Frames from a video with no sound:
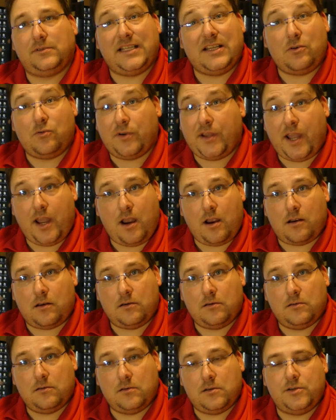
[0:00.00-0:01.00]
They don't care.
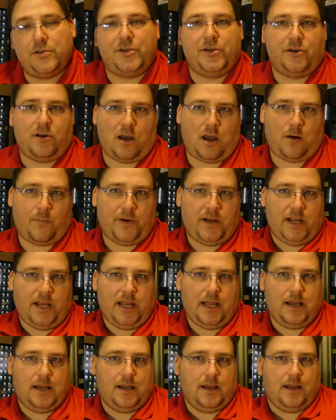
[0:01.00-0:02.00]
Do you know how many?
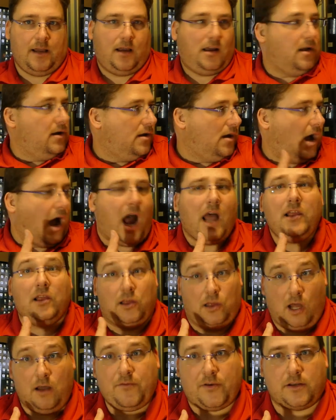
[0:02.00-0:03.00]
I
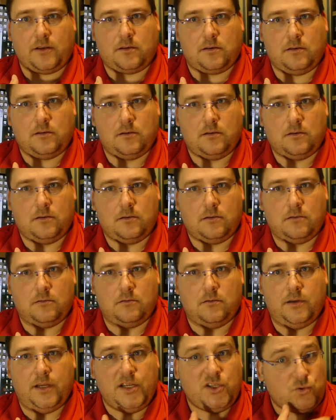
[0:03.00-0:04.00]
love it.
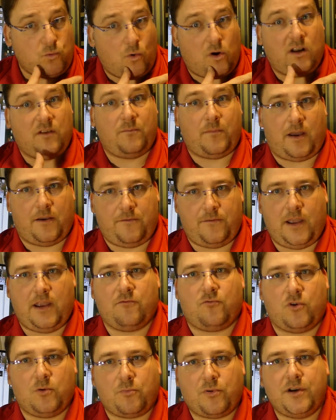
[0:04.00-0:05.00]
It's one of my
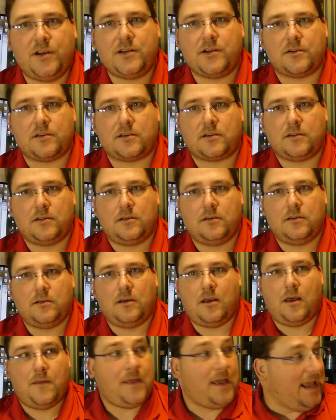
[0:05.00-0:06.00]
favorite printers,
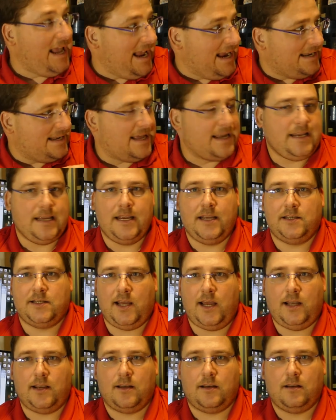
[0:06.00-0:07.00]
the ANET
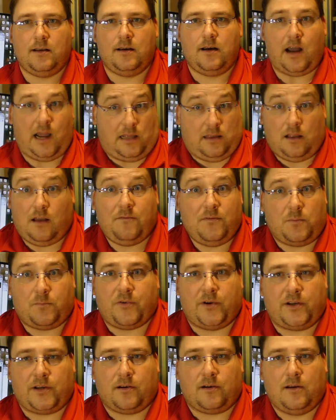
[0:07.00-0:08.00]
E10. I love the
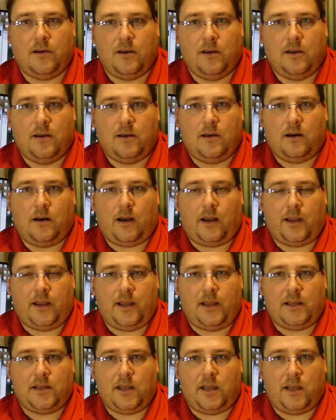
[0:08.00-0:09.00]
printer.
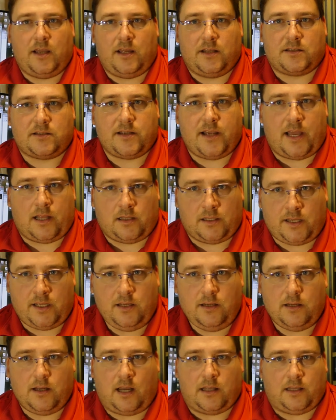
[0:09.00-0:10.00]
It, it's
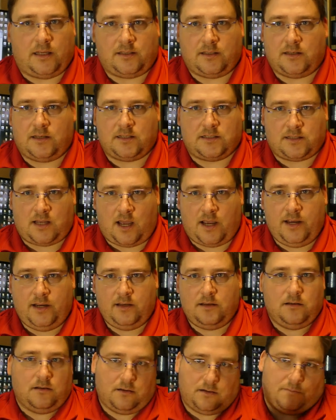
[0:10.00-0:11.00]
elegant. I like the design.
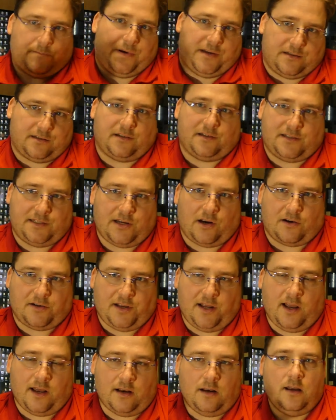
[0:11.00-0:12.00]
Basically
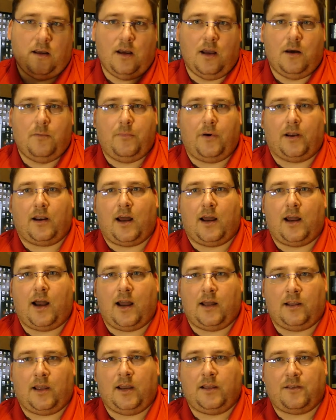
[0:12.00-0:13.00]
CR10, but I,
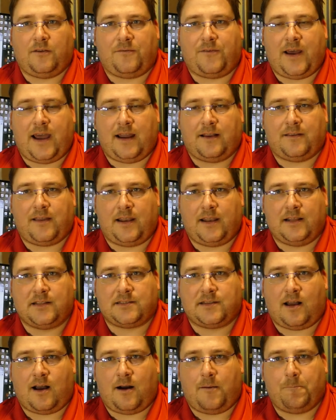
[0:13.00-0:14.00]
I like the fact that
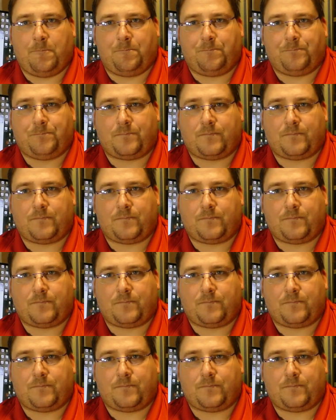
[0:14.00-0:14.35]
it's um,